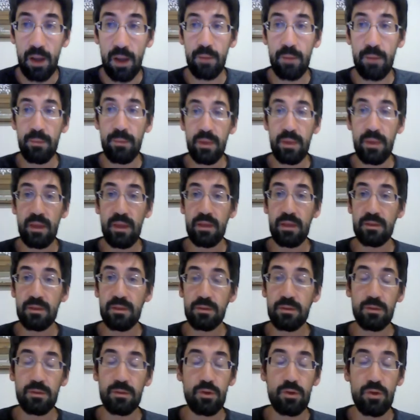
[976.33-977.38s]
It
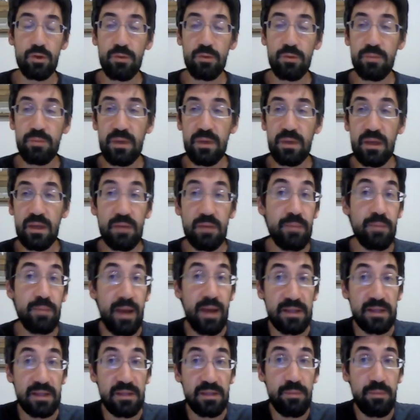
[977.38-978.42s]
could be
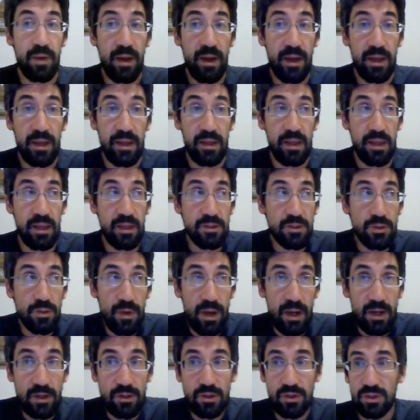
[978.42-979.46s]
impacted by
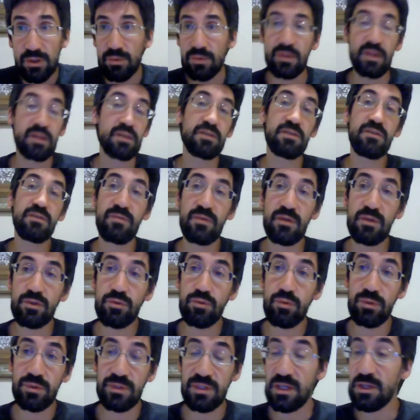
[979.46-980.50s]
interactions with
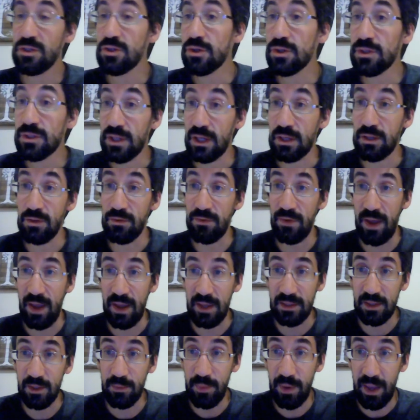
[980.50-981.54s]
individual teachers that you've had in
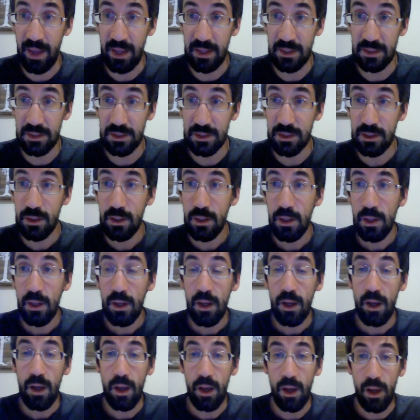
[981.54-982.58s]
the past,
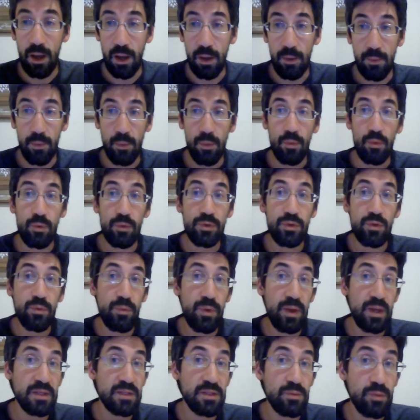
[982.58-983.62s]
or the
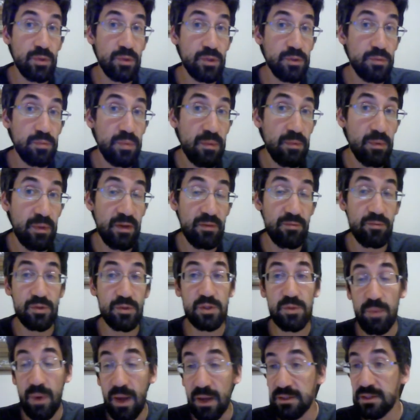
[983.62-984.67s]
ways in which people have
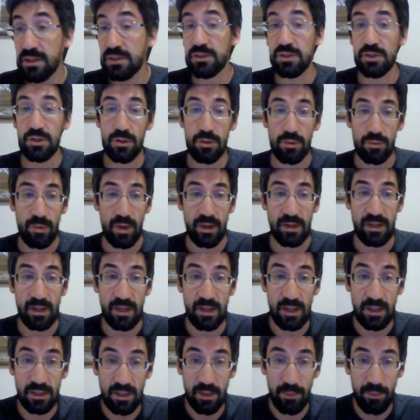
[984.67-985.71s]
responded to your writing
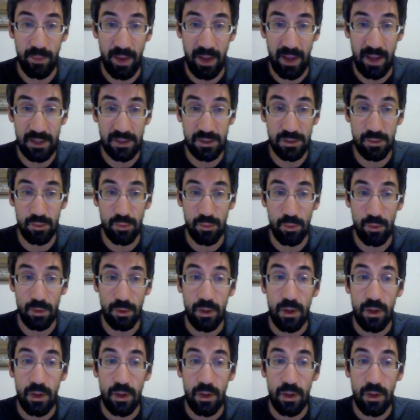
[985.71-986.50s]
in the past, or